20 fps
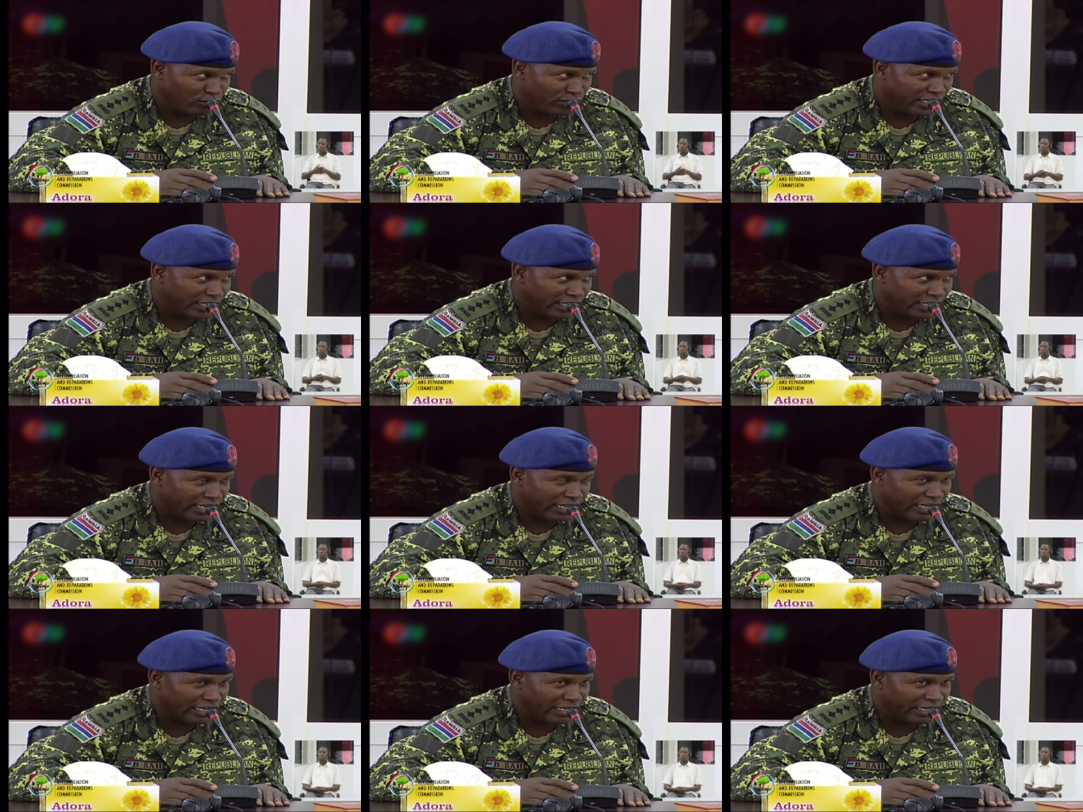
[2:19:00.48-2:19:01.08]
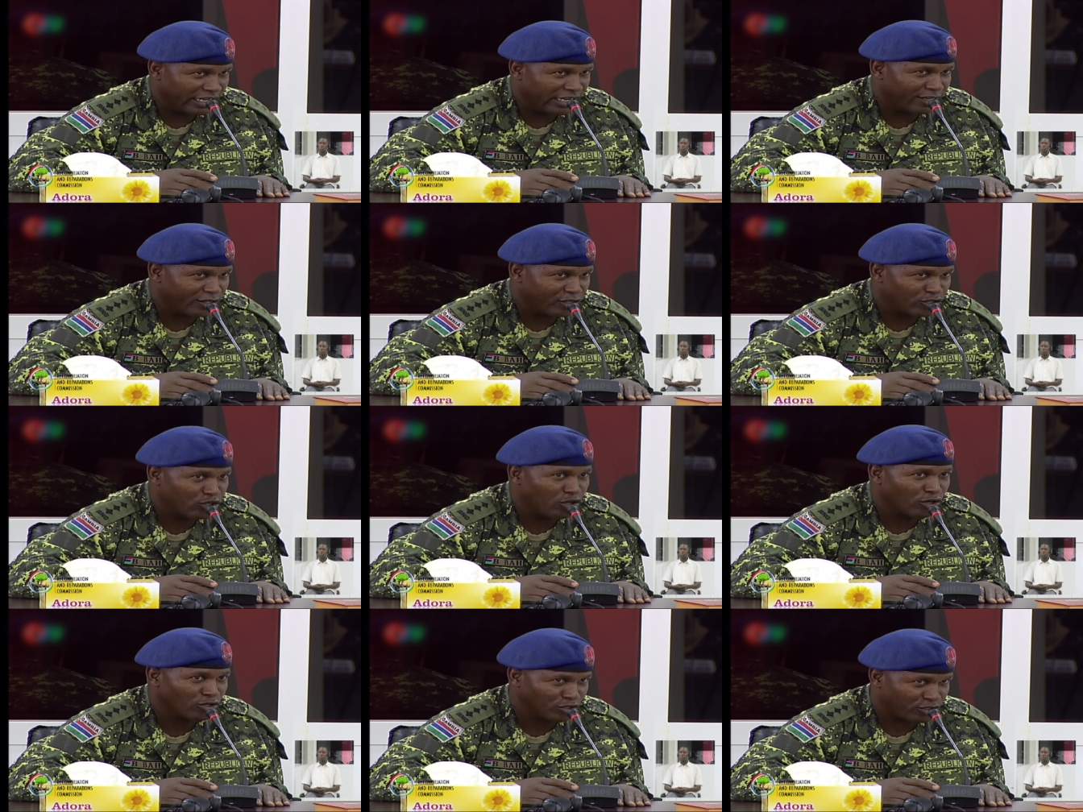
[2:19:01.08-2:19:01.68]
the NIA, I
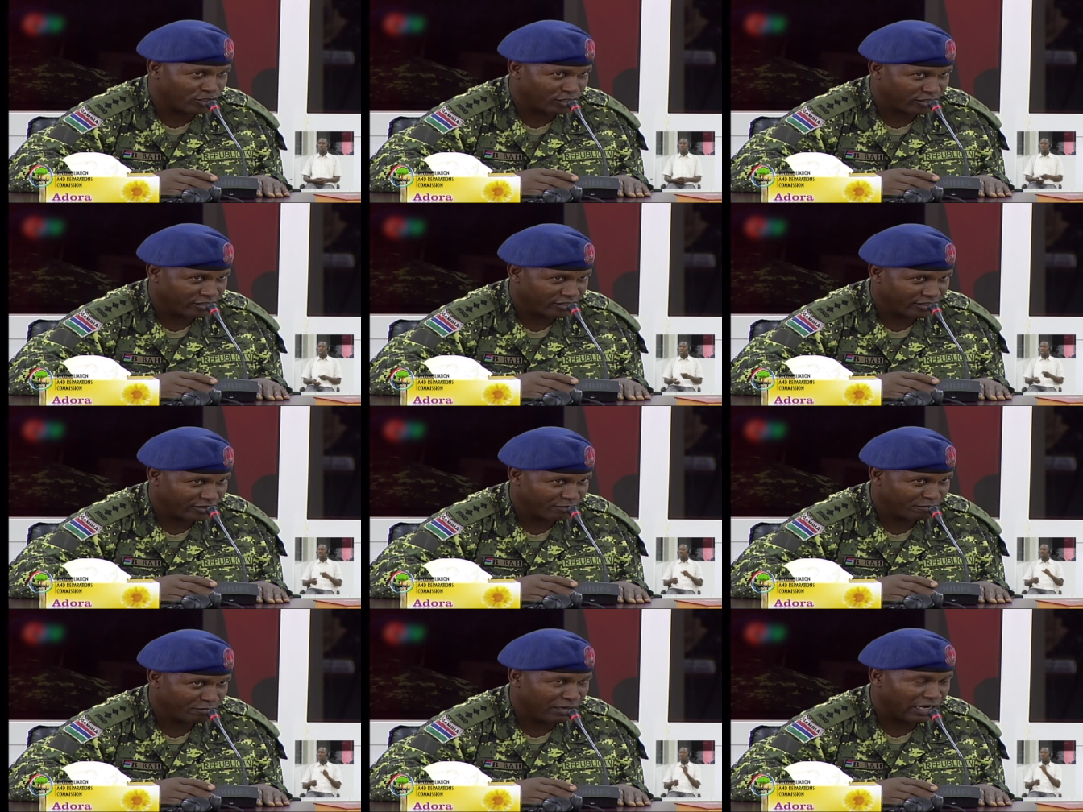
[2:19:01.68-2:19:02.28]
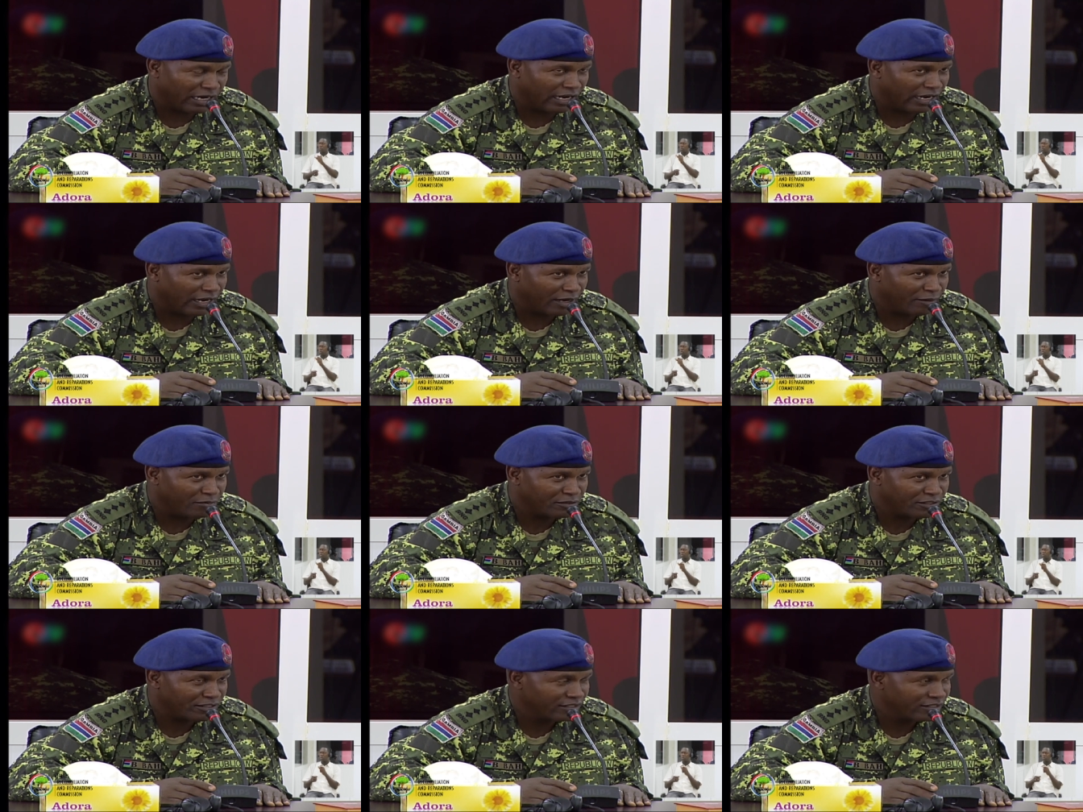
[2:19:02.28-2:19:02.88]
thought
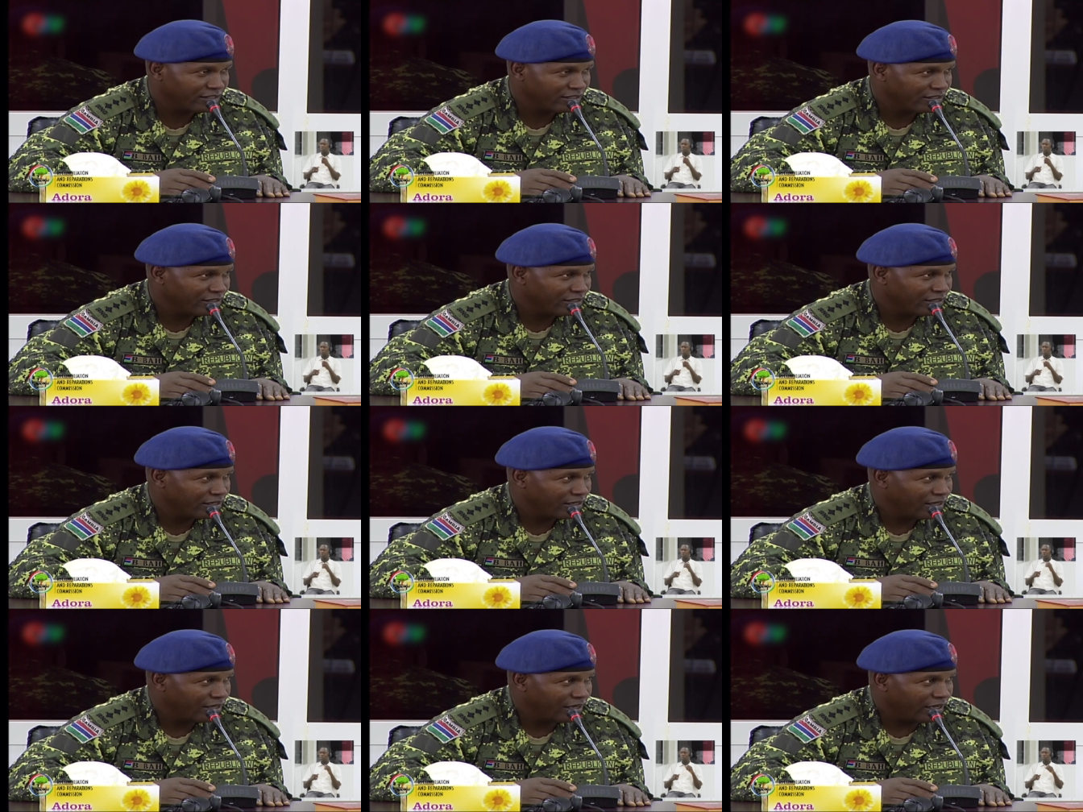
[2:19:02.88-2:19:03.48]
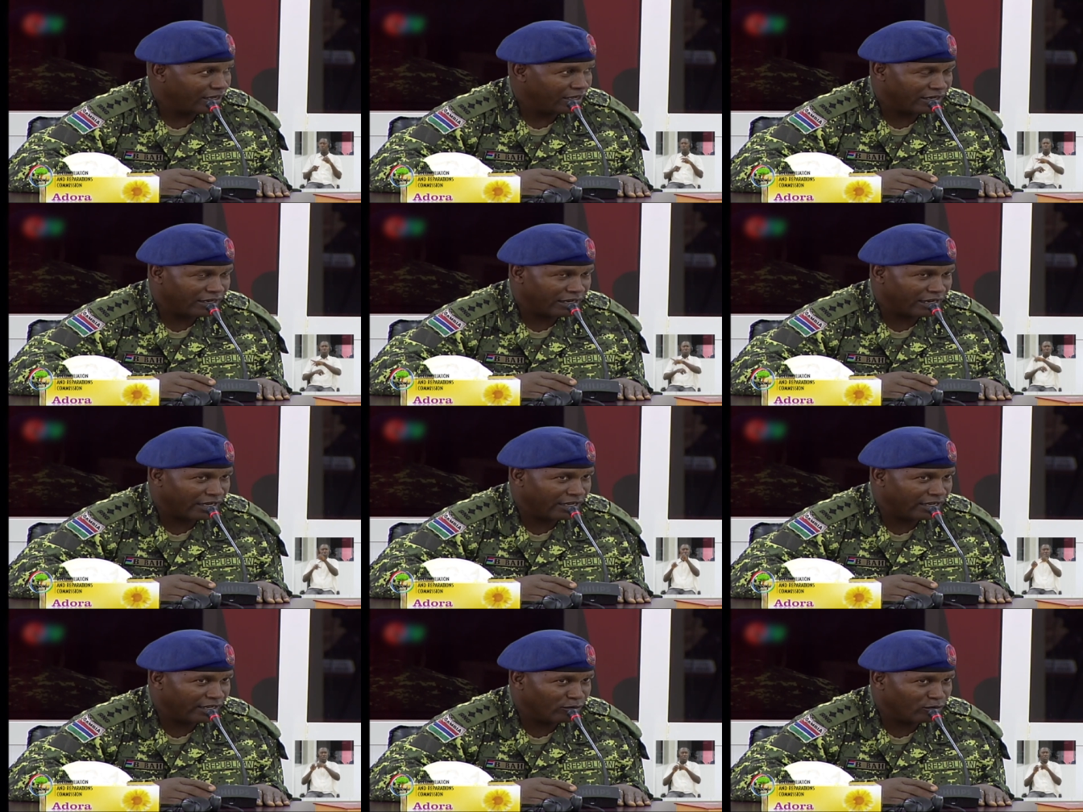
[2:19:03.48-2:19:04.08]
perhaps
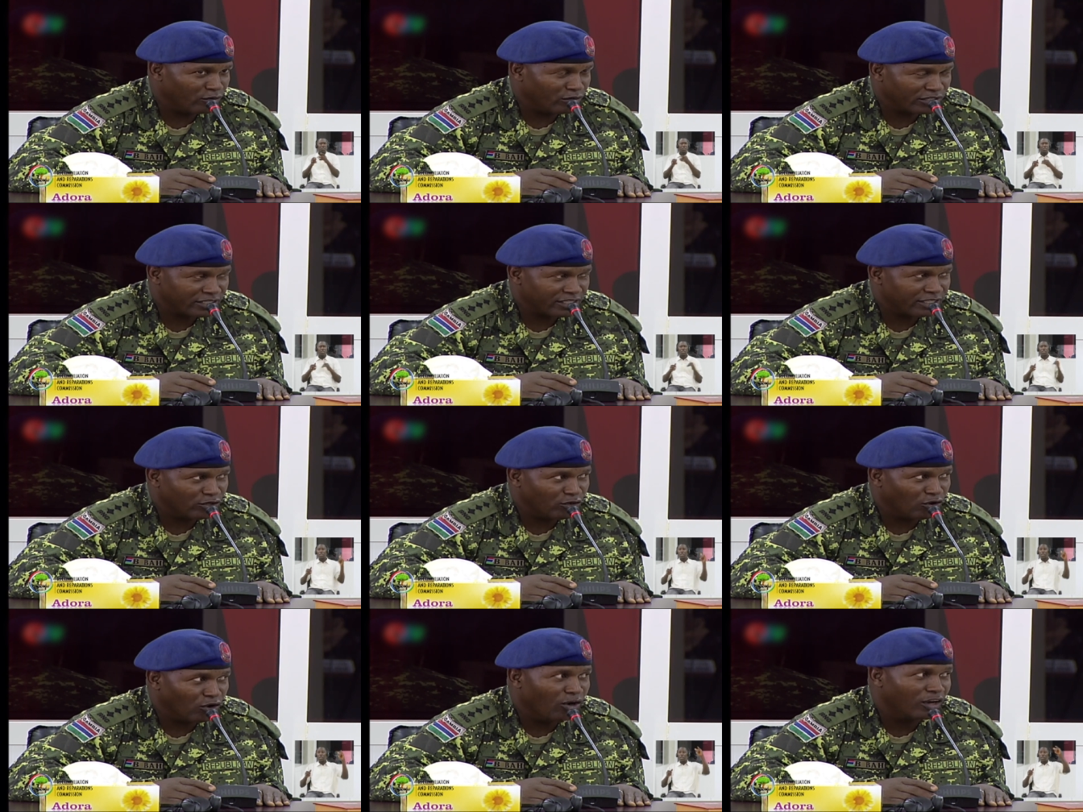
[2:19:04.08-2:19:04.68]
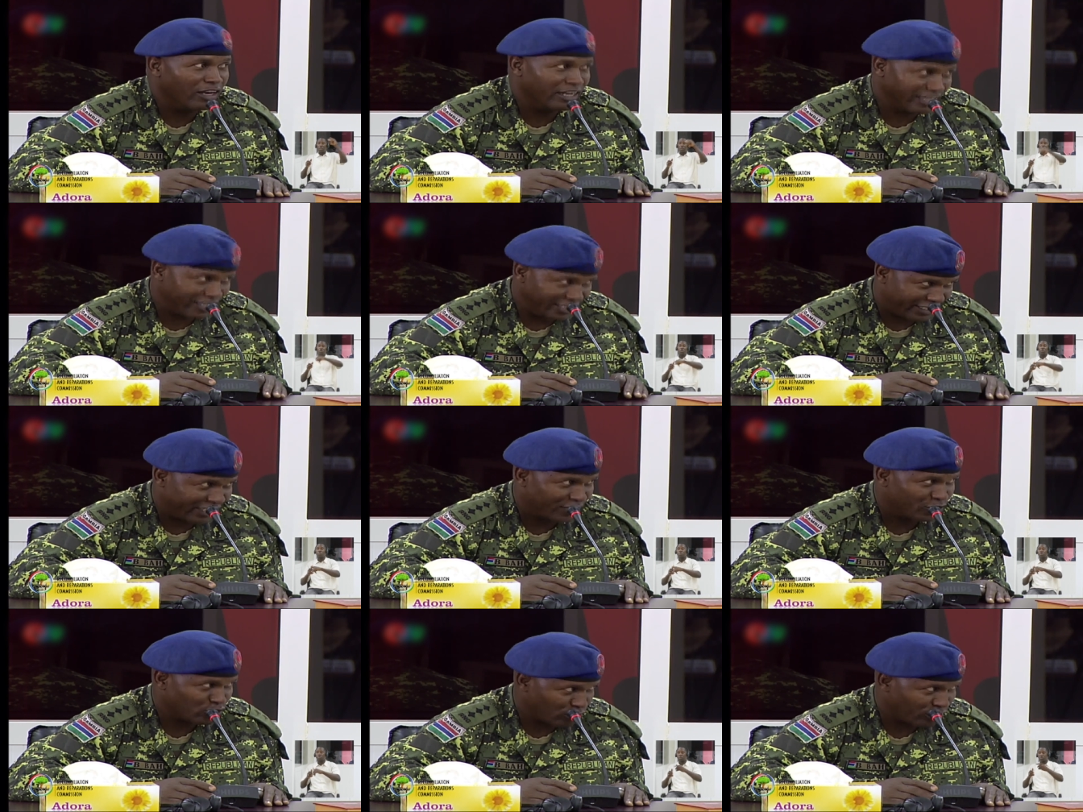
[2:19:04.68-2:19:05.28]
NIA was the only
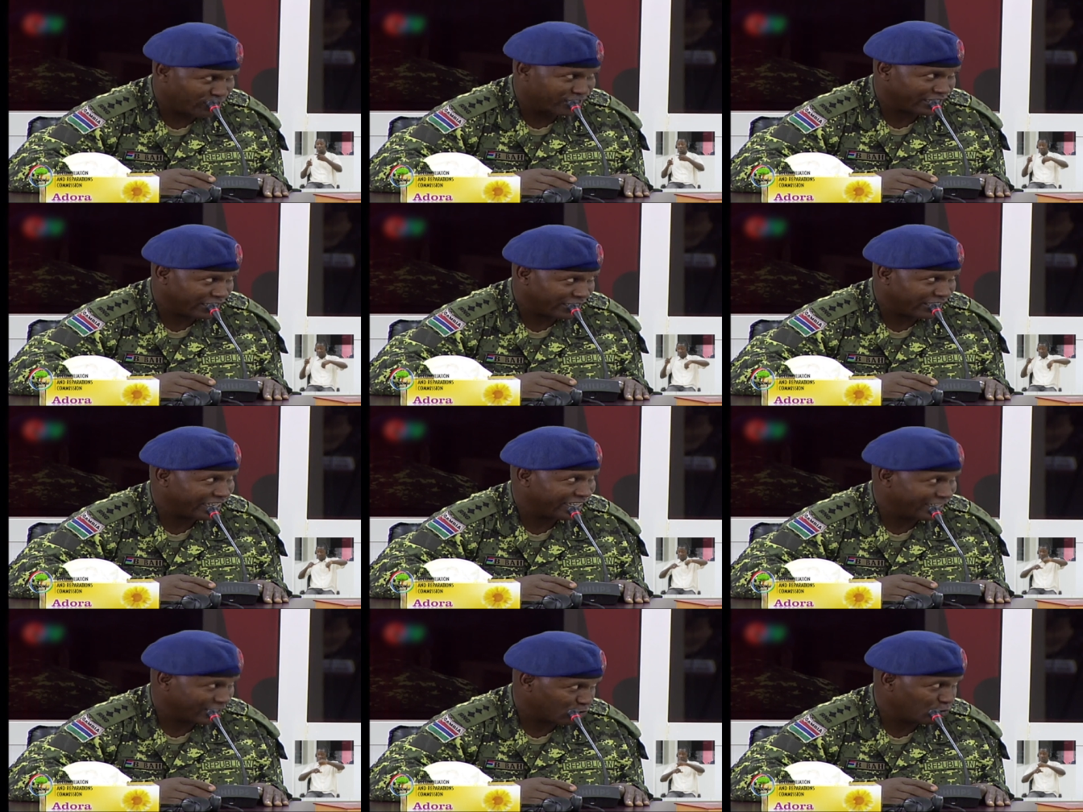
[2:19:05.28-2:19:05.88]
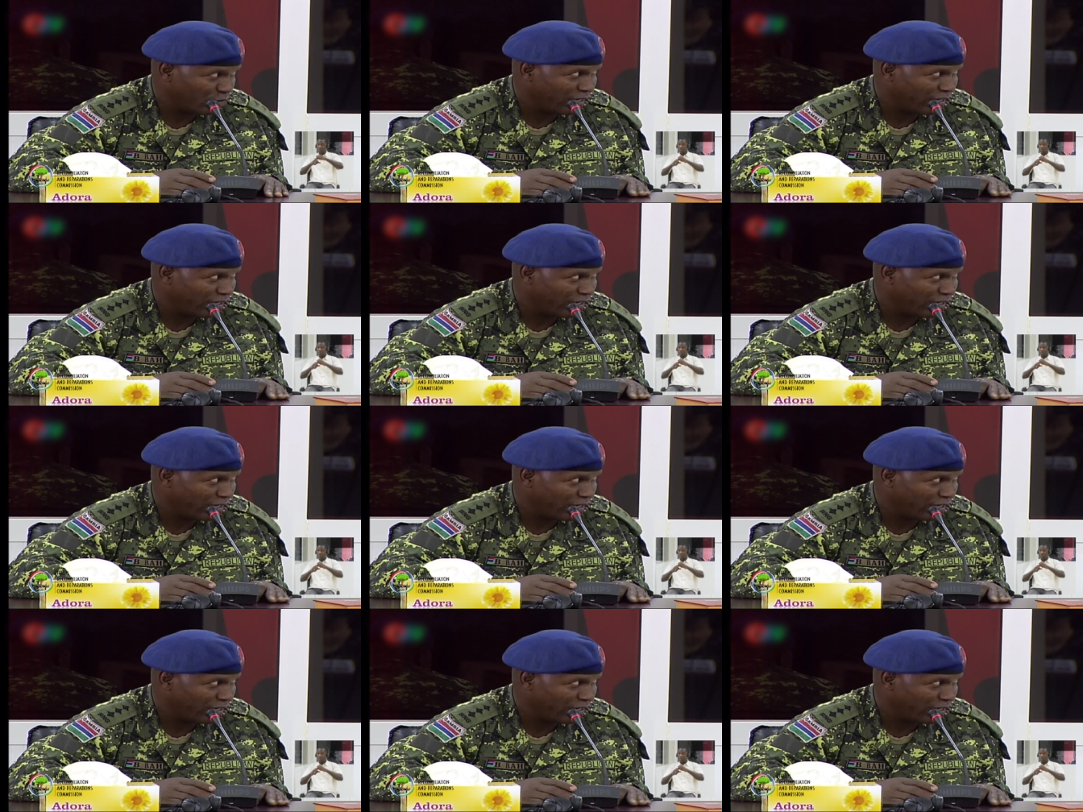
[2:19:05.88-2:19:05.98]
detention center. That's